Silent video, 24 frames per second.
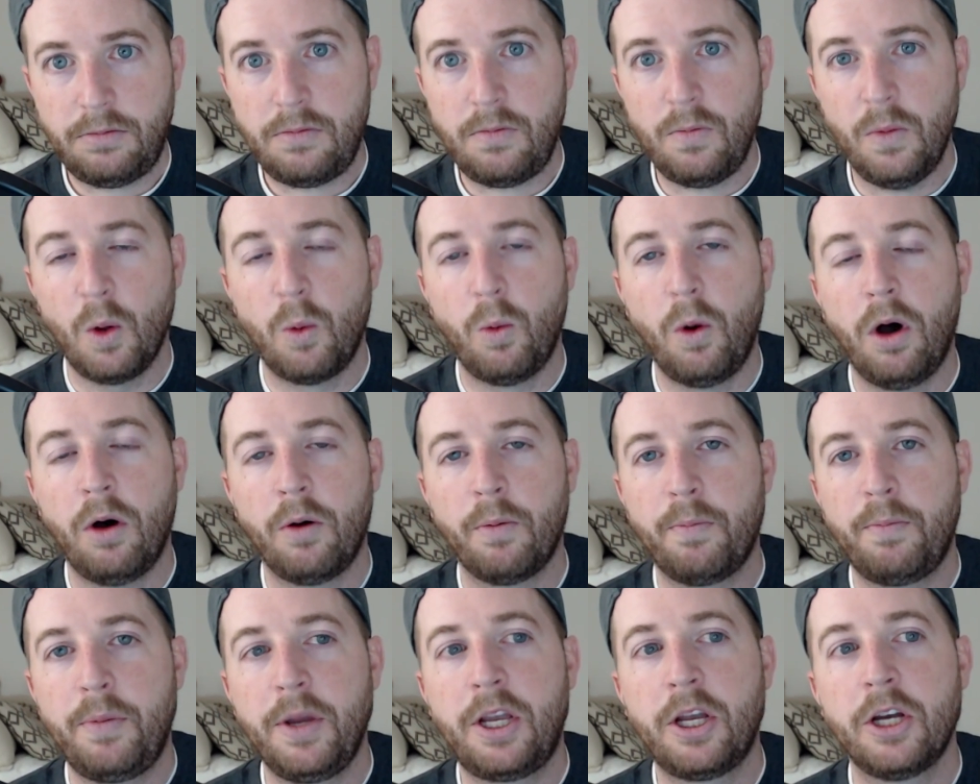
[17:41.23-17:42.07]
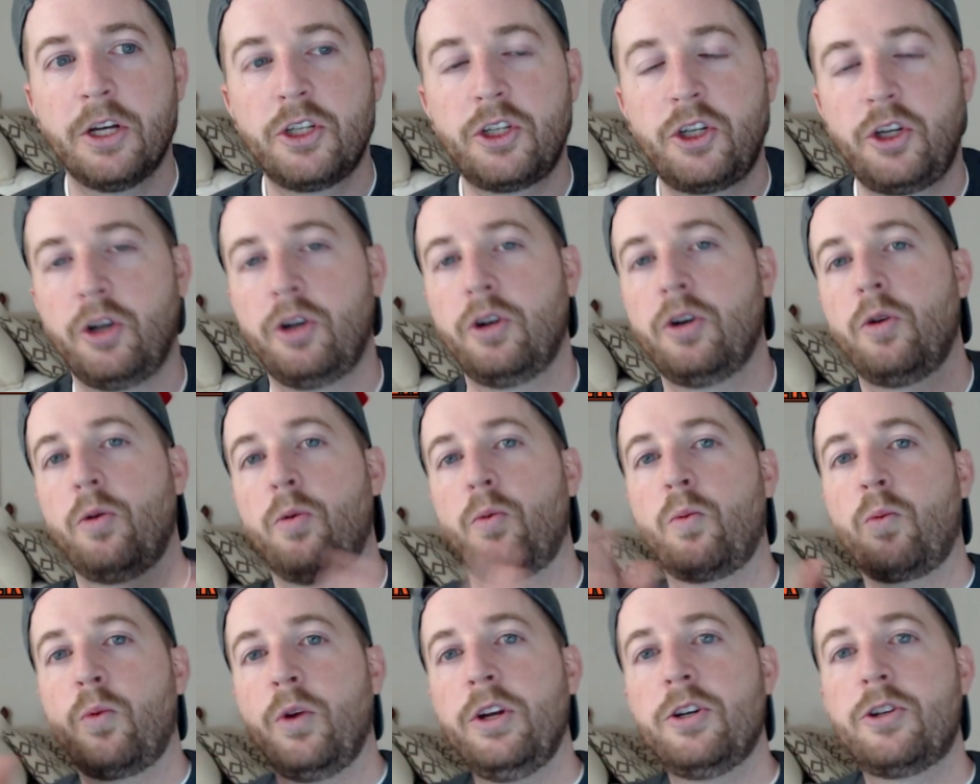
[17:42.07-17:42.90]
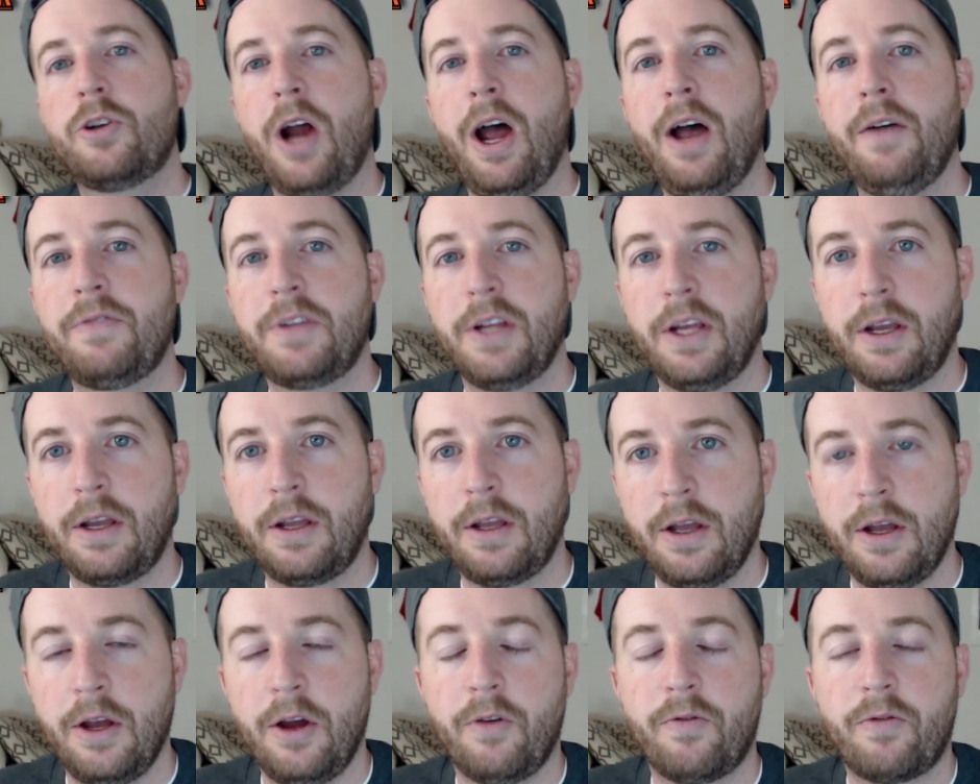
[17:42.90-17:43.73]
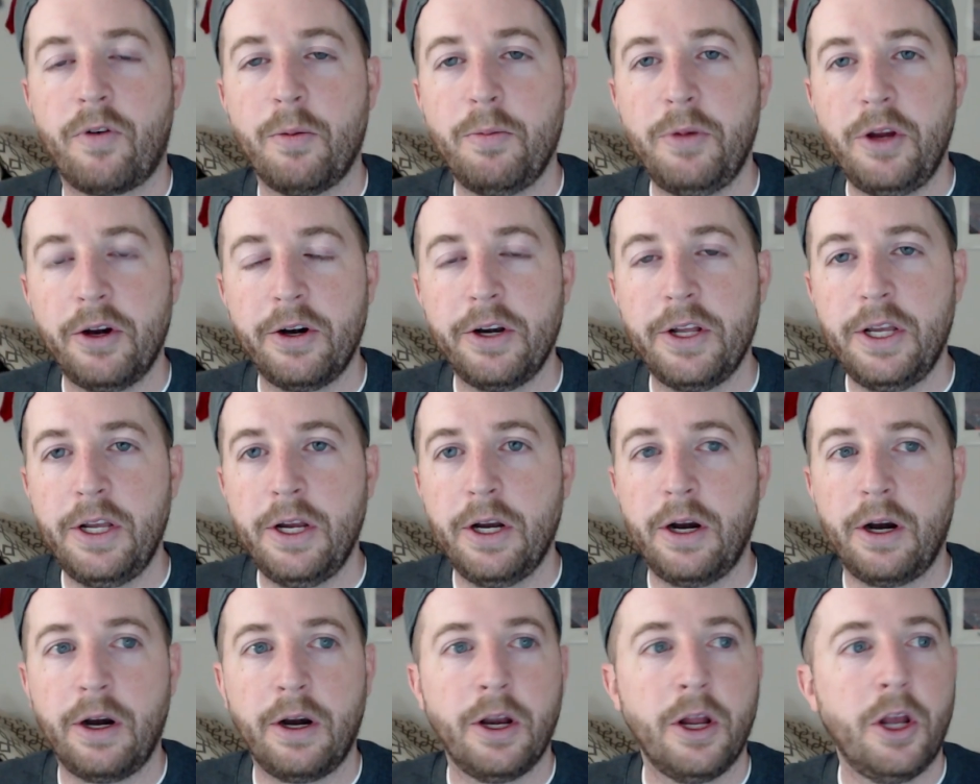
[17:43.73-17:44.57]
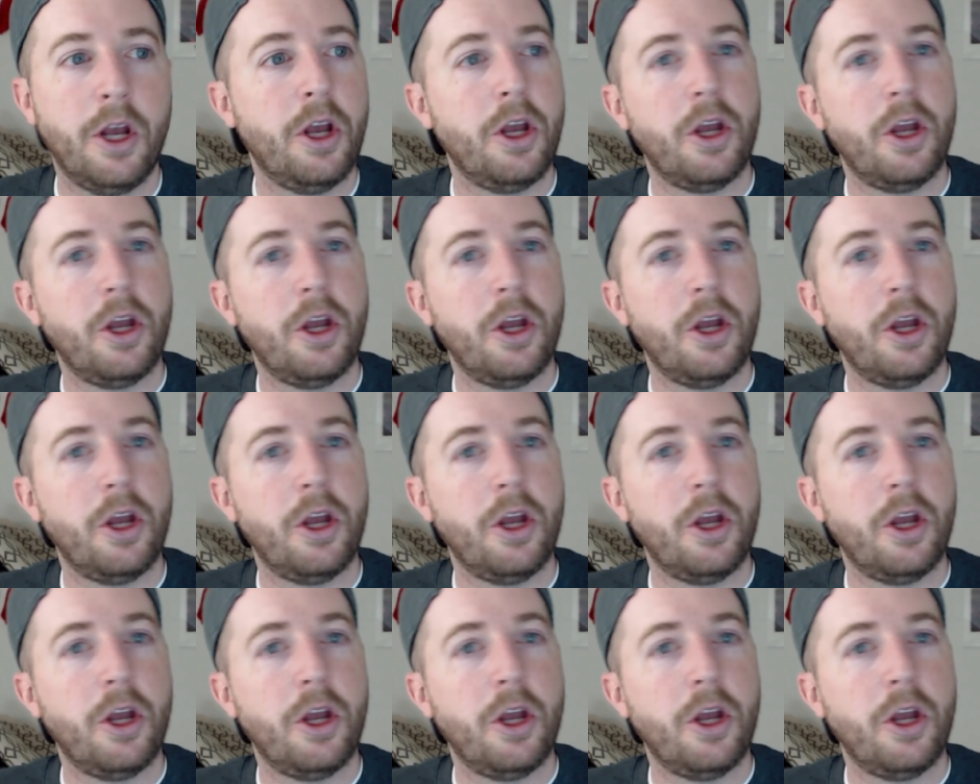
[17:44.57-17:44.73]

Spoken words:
Well, because you're redrafting from year to year.